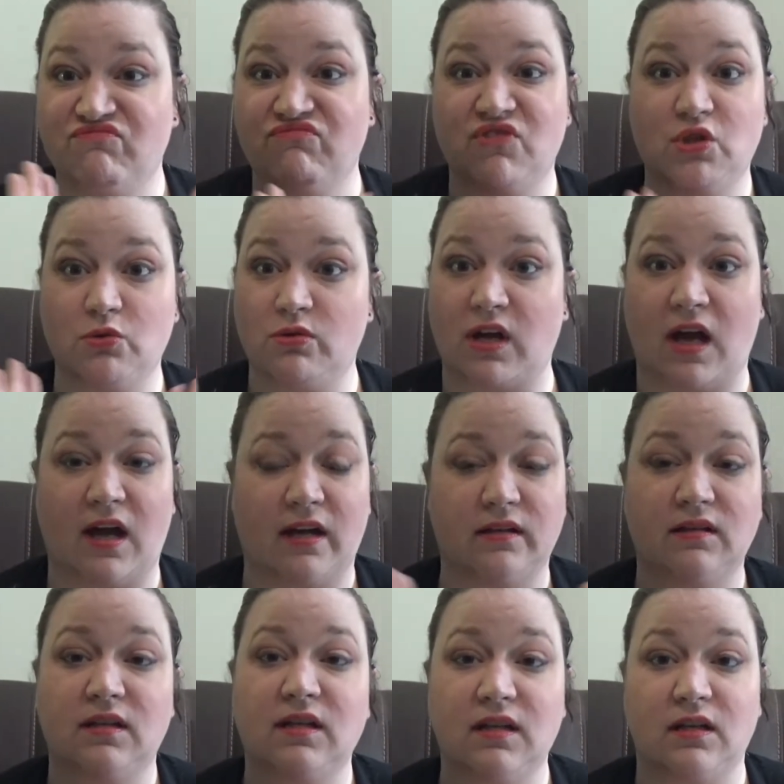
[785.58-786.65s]
Do
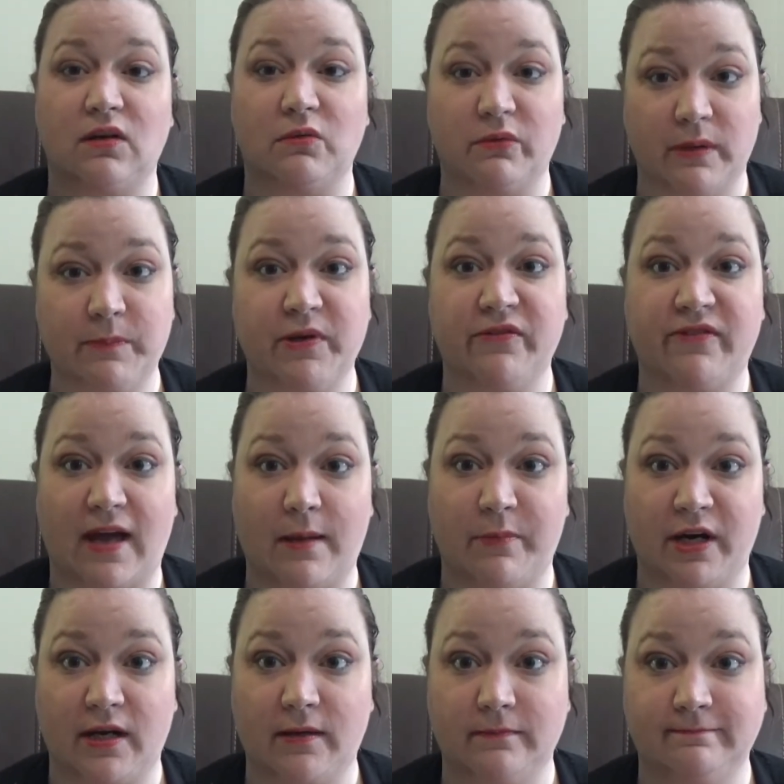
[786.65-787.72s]
not. It'll rip your
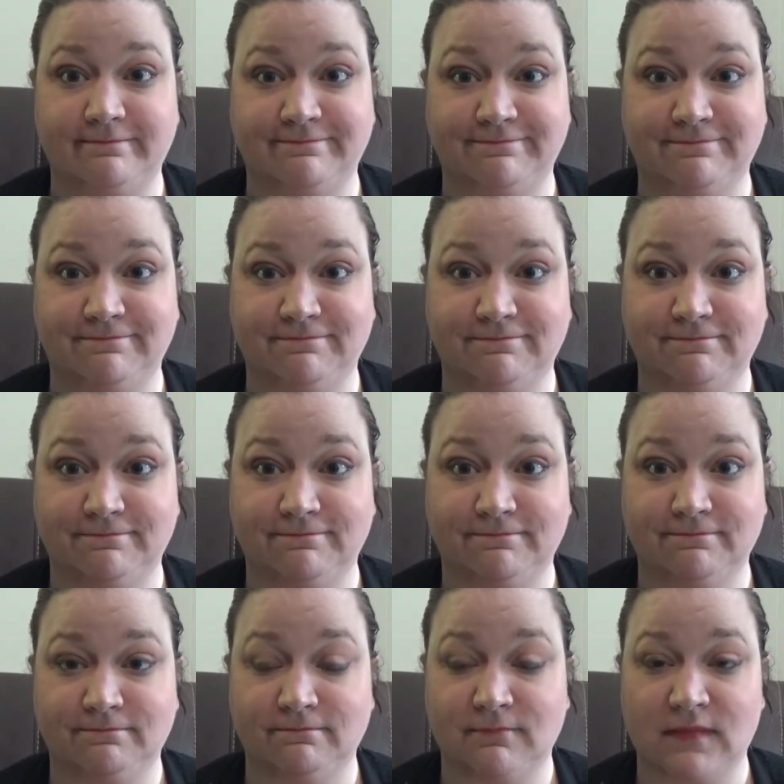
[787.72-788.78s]
fabric.
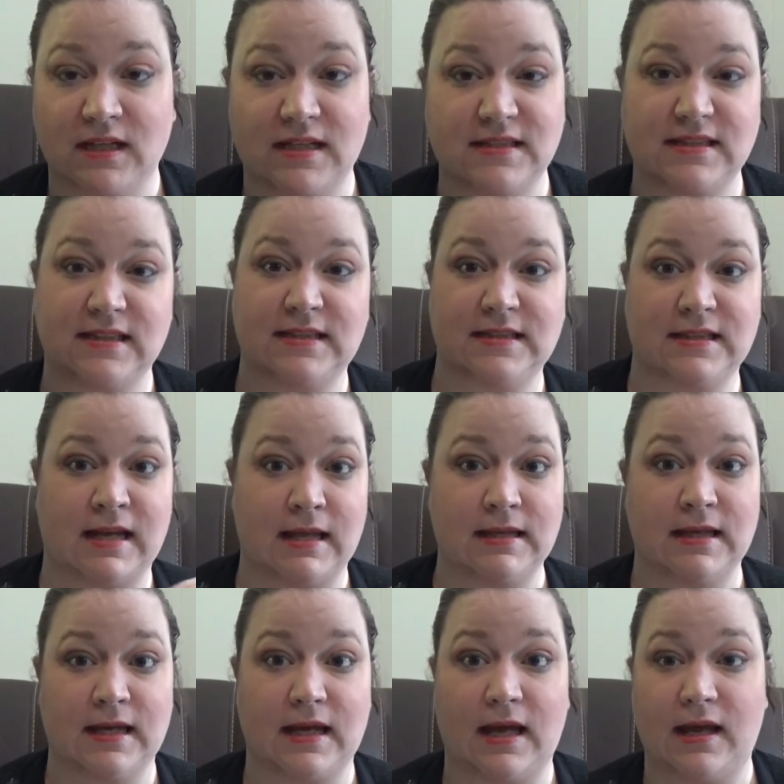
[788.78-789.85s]
Because it's not
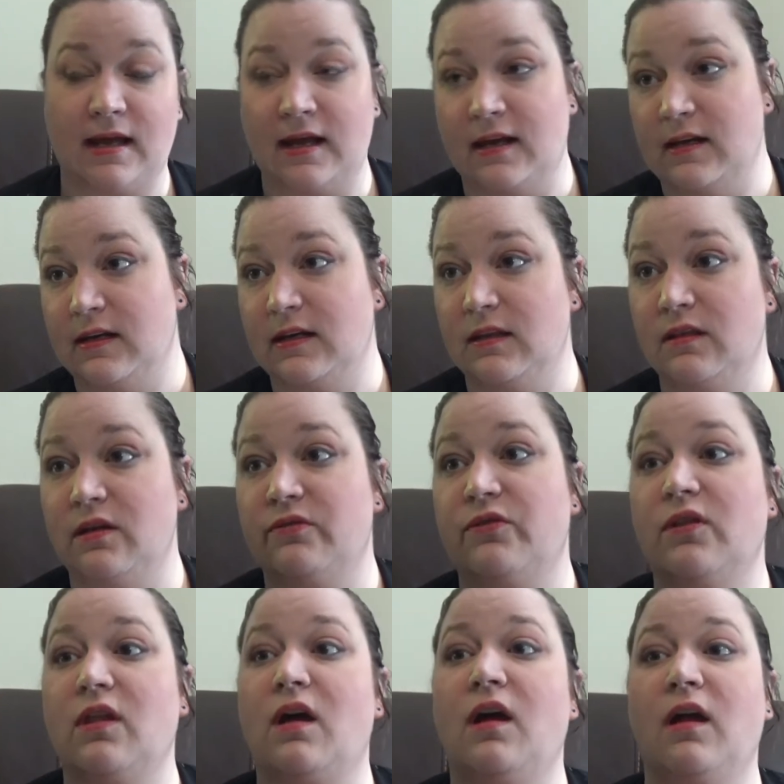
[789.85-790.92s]
like I had it in there for
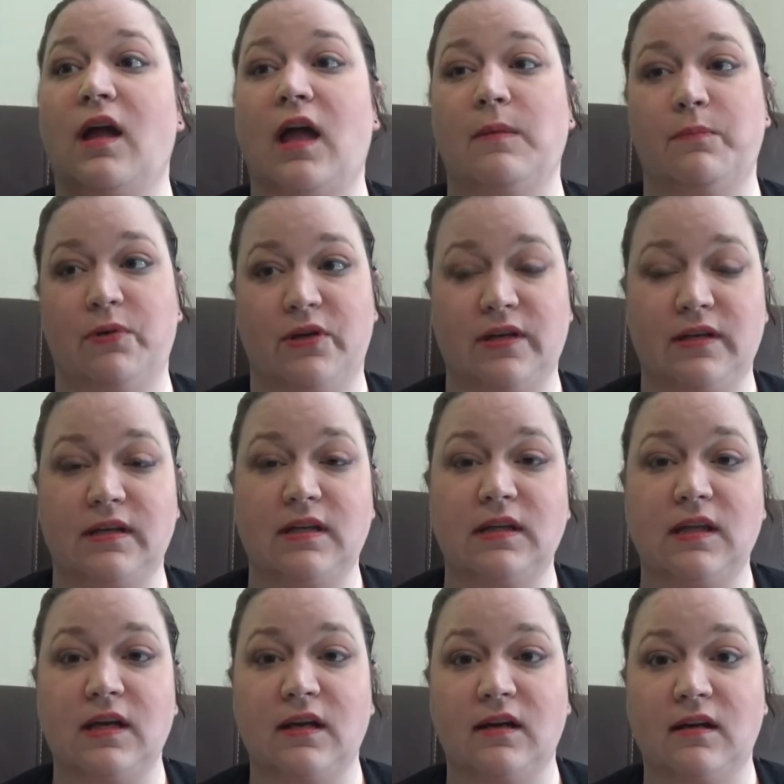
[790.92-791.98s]
long. I put it in
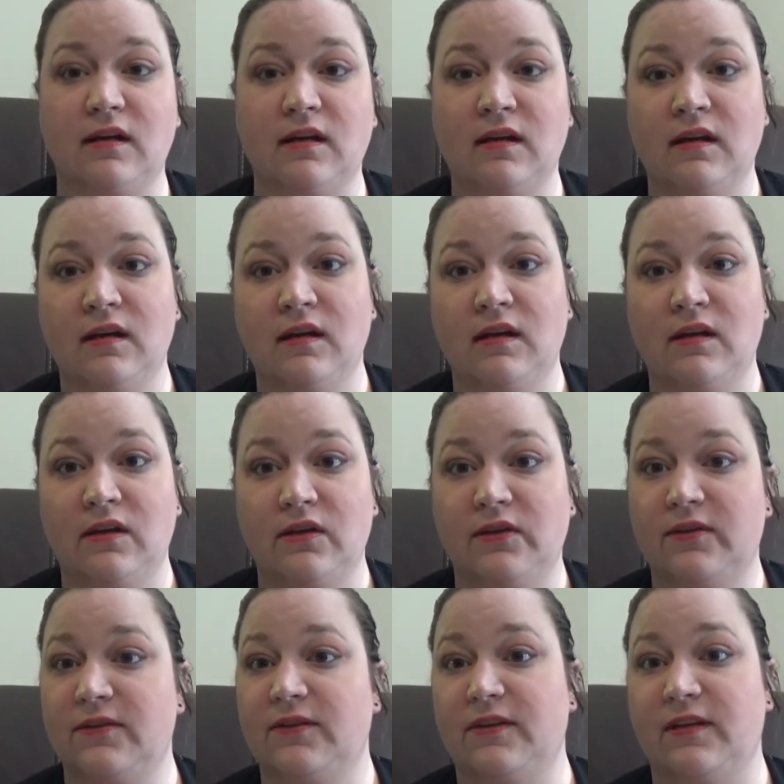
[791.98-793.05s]
there
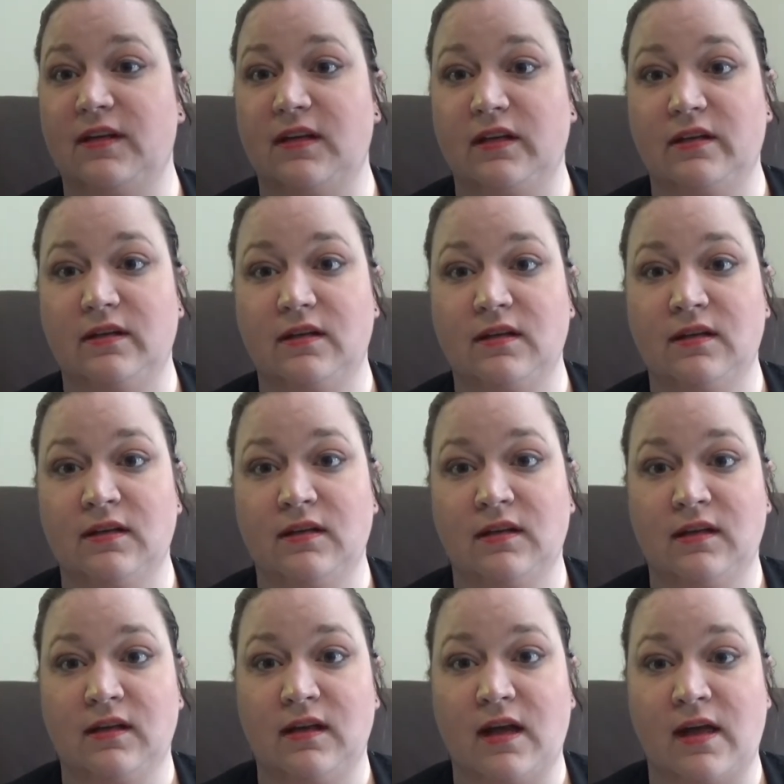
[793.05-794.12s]
to see,
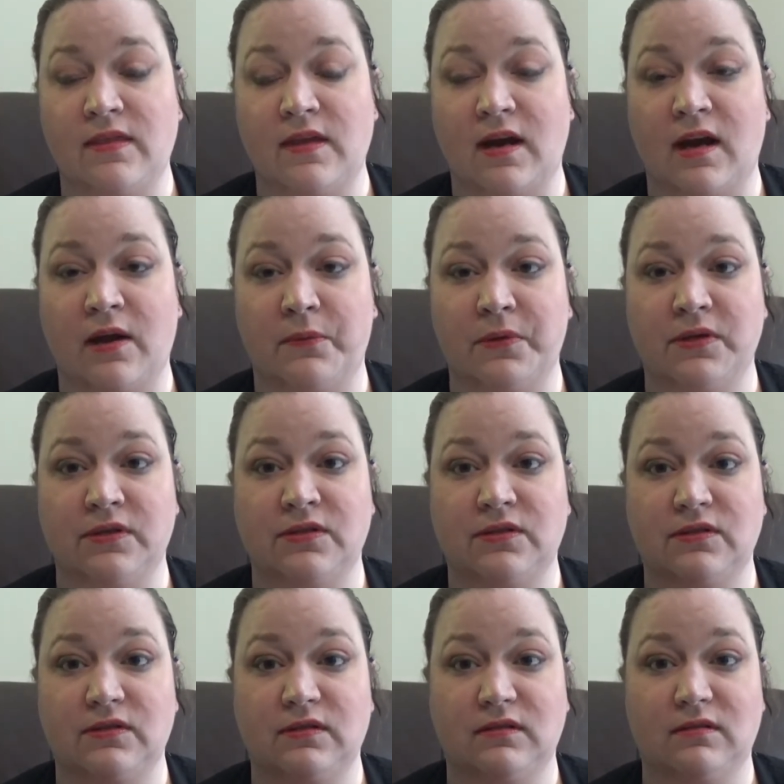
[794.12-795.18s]
and then I was
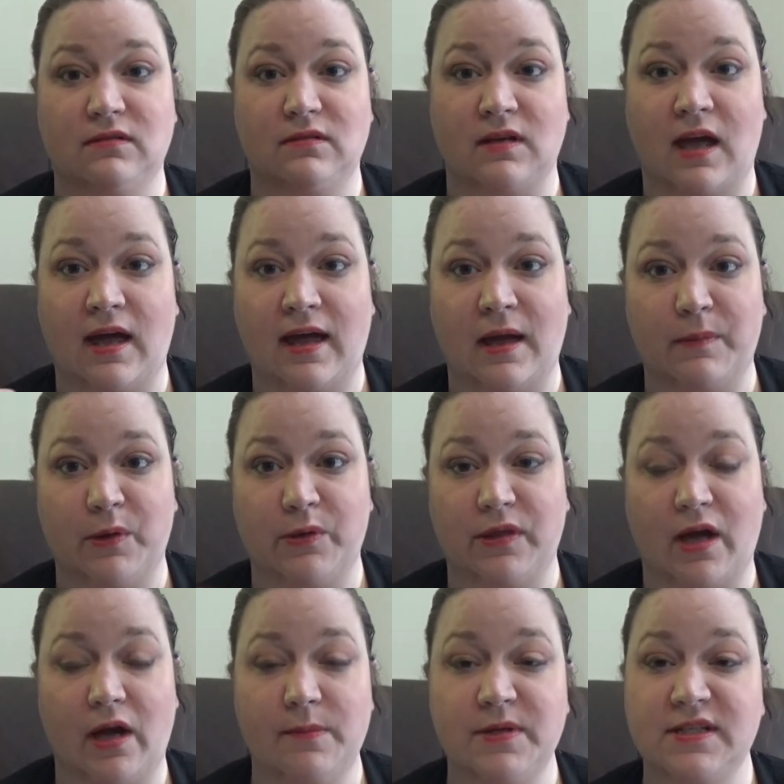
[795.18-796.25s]
not happy with
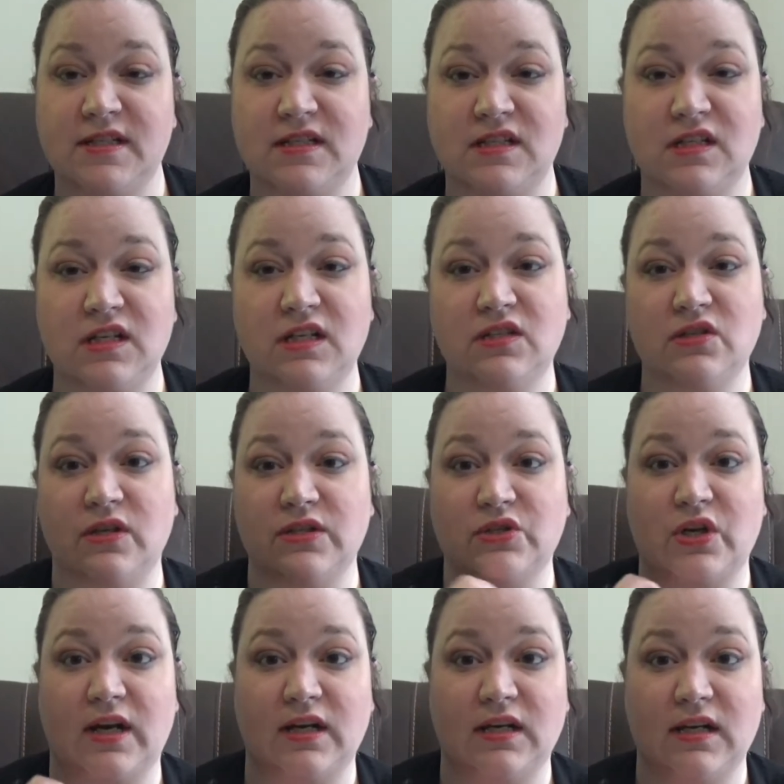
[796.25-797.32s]
how I positioned it, so I was
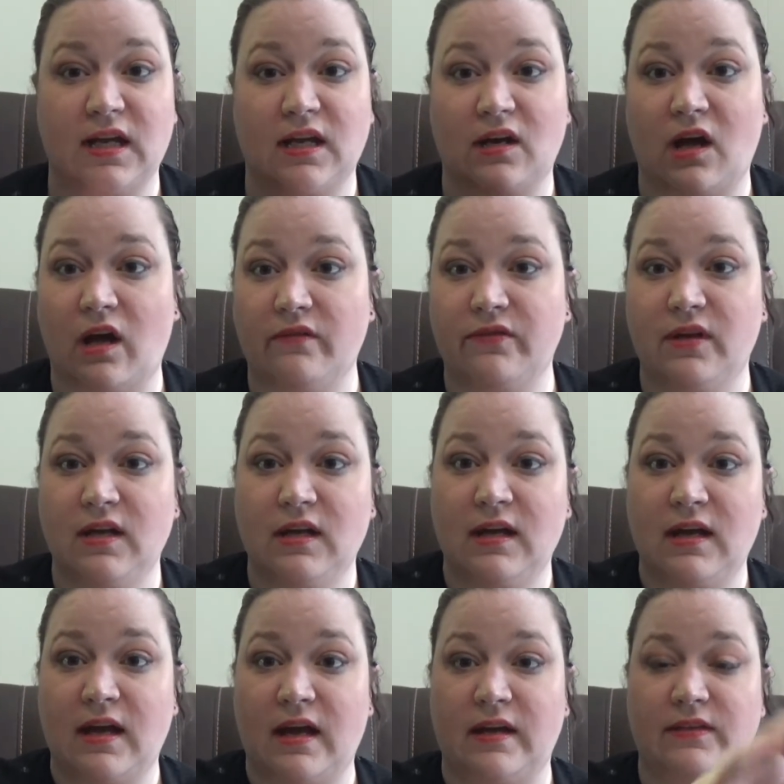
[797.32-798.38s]
trying to take it off,
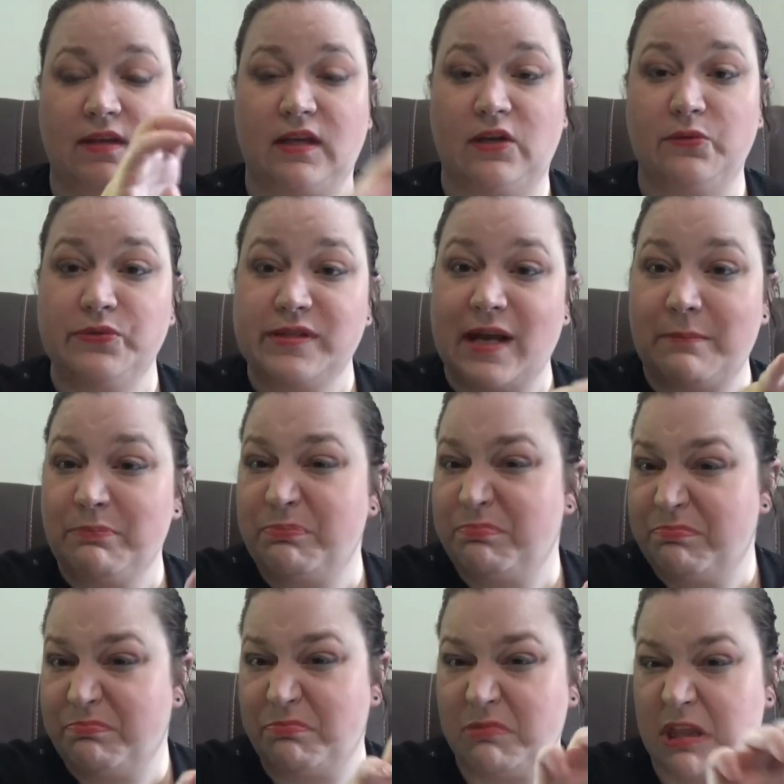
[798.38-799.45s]
and the Q-snap
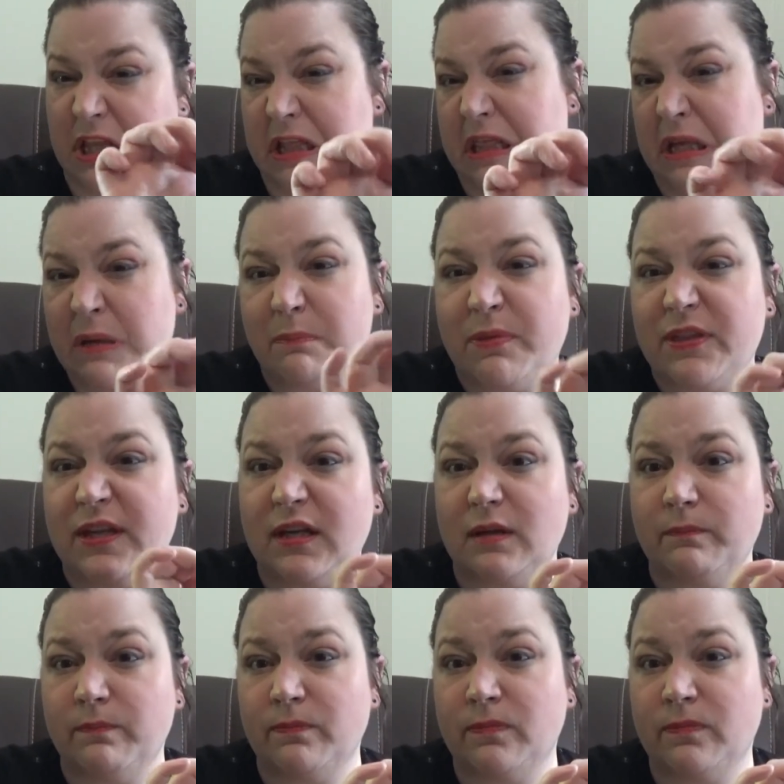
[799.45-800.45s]
clamp thing